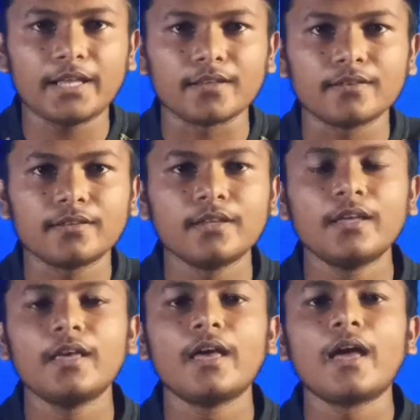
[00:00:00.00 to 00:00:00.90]
million,
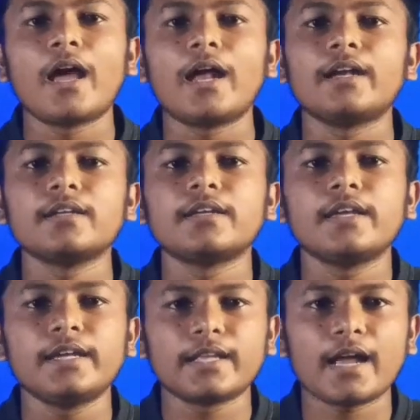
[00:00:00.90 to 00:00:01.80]
and
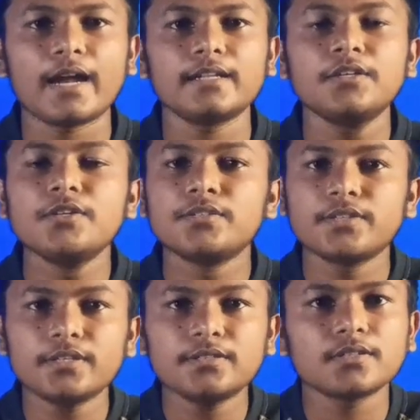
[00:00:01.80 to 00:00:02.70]
it had
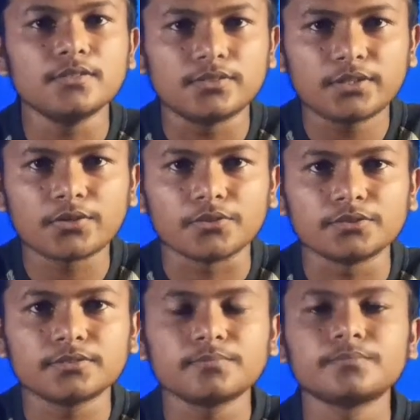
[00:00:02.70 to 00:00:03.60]
6
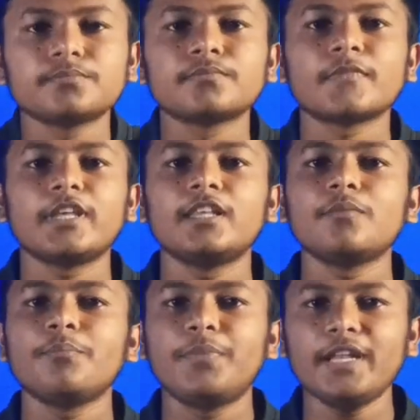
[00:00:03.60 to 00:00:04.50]
zeros.
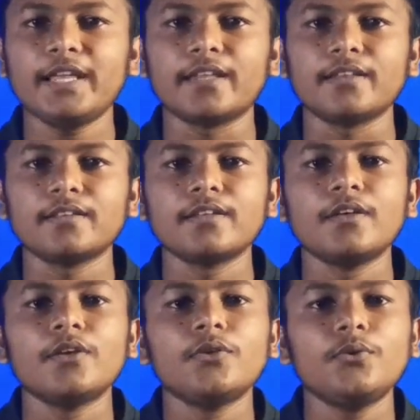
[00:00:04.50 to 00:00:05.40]
In billion,
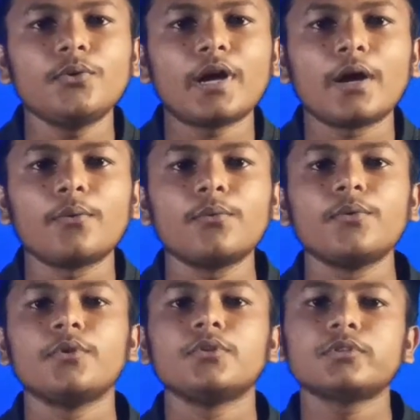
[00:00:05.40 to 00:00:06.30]
you have